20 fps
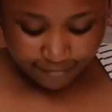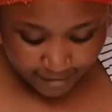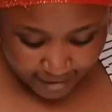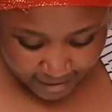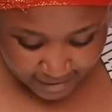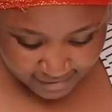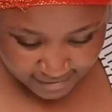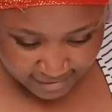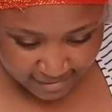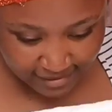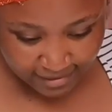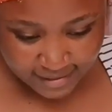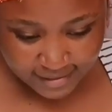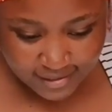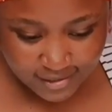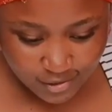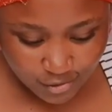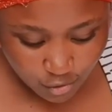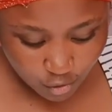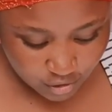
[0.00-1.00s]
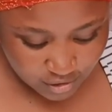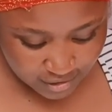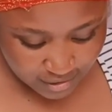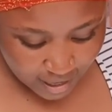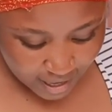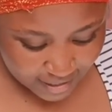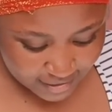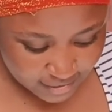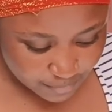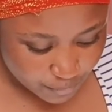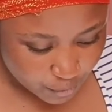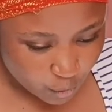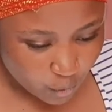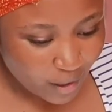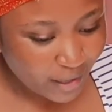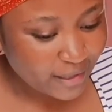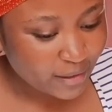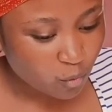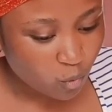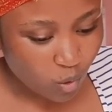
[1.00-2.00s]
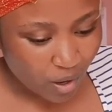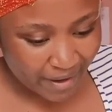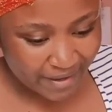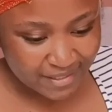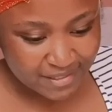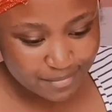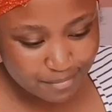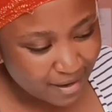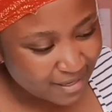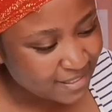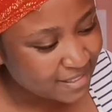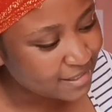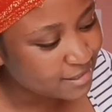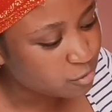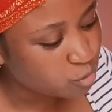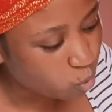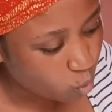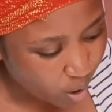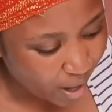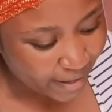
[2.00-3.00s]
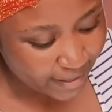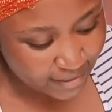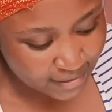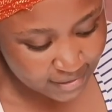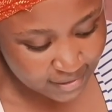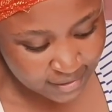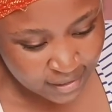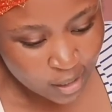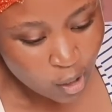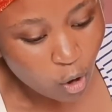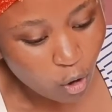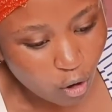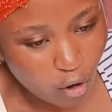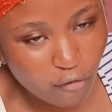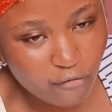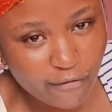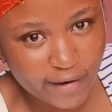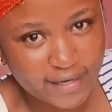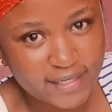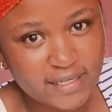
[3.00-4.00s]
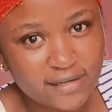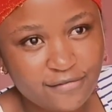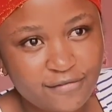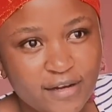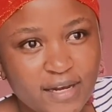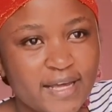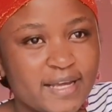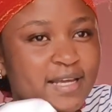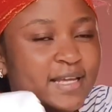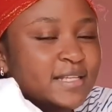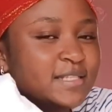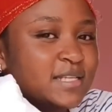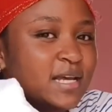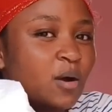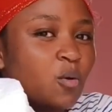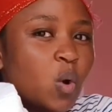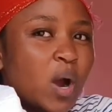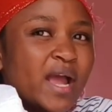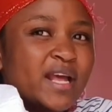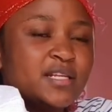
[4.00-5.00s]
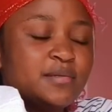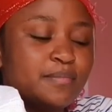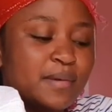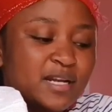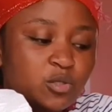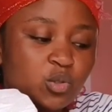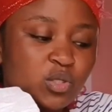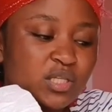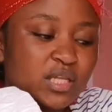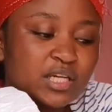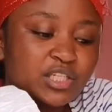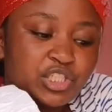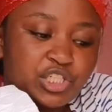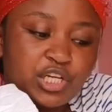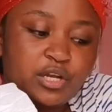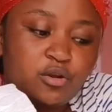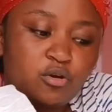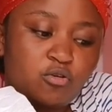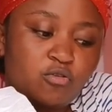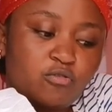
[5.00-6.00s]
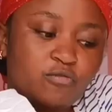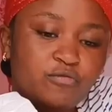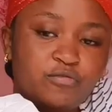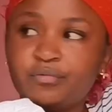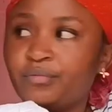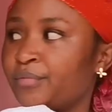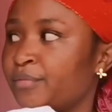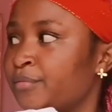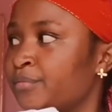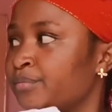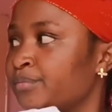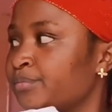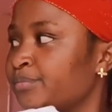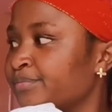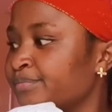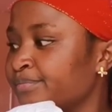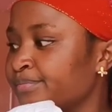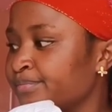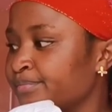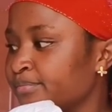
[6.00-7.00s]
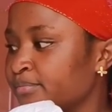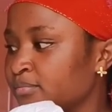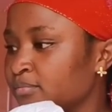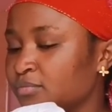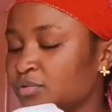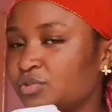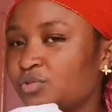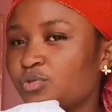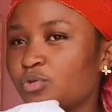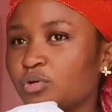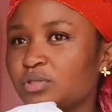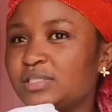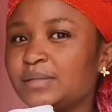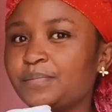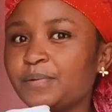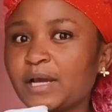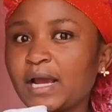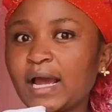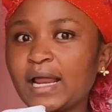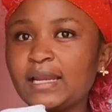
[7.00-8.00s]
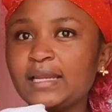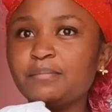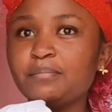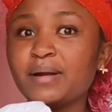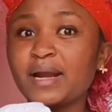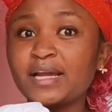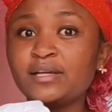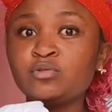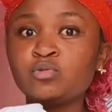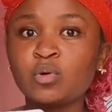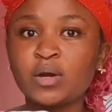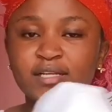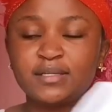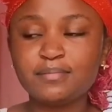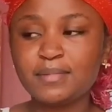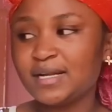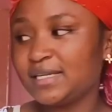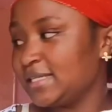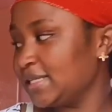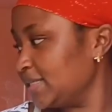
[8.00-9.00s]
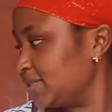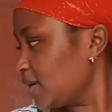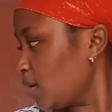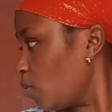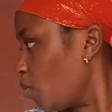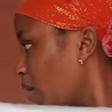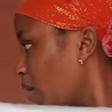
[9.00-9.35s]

First, it's not as purely white, but it's white, off-white. I feel like it's a white, but with the shade of... It's not typically bright white, but it's a